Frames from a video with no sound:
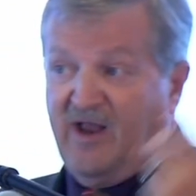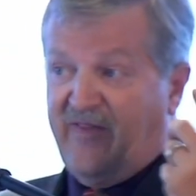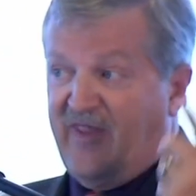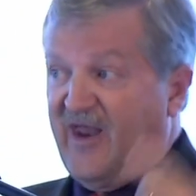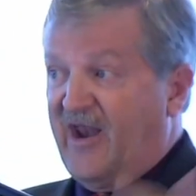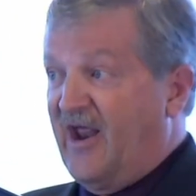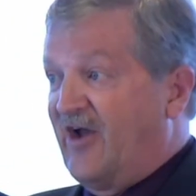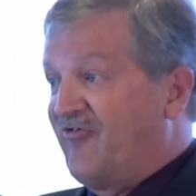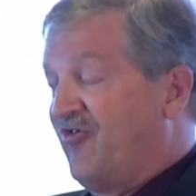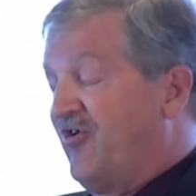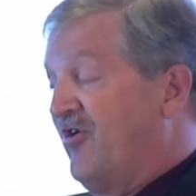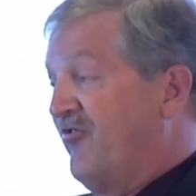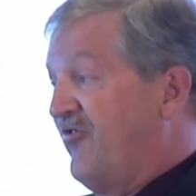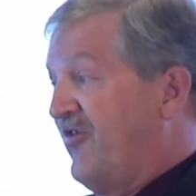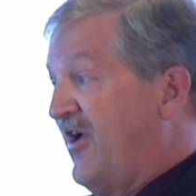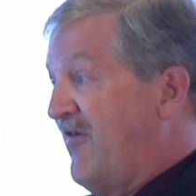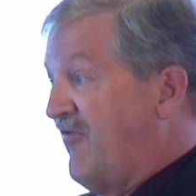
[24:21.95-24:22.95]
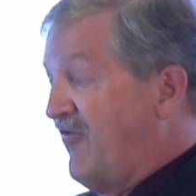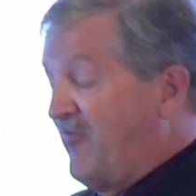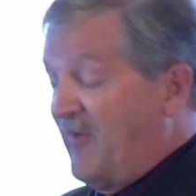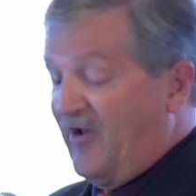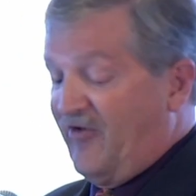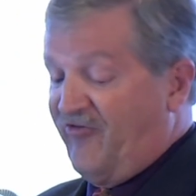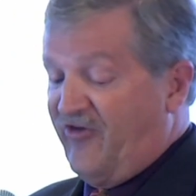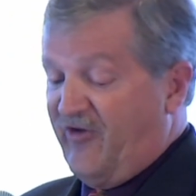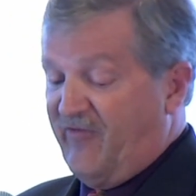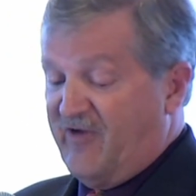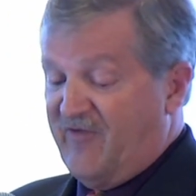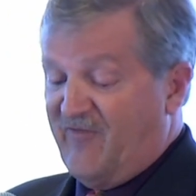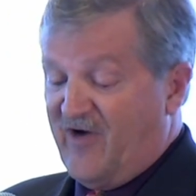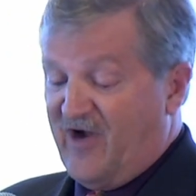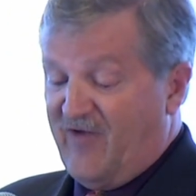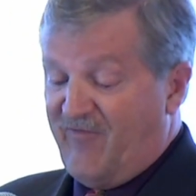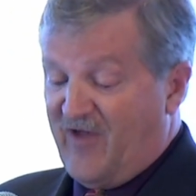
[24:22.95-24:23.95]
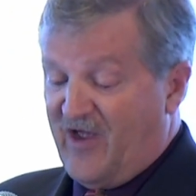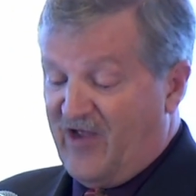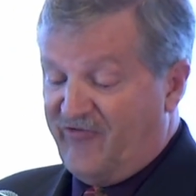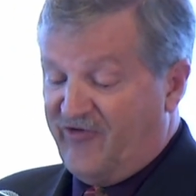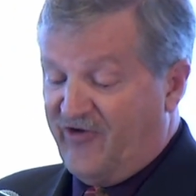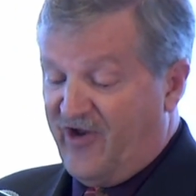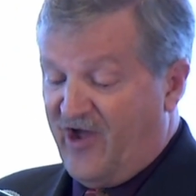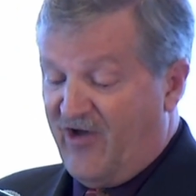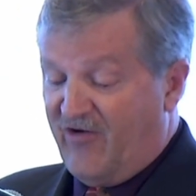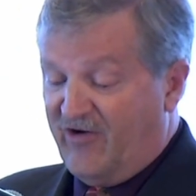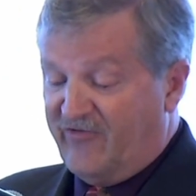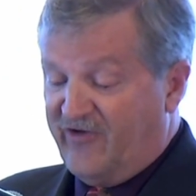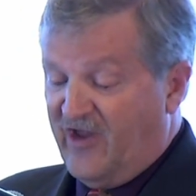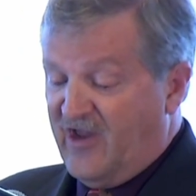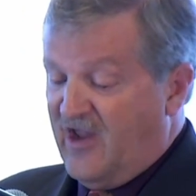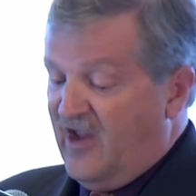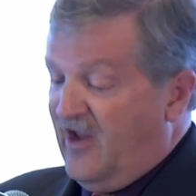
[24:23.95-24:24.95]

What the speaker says: That actually will save us about $75,000.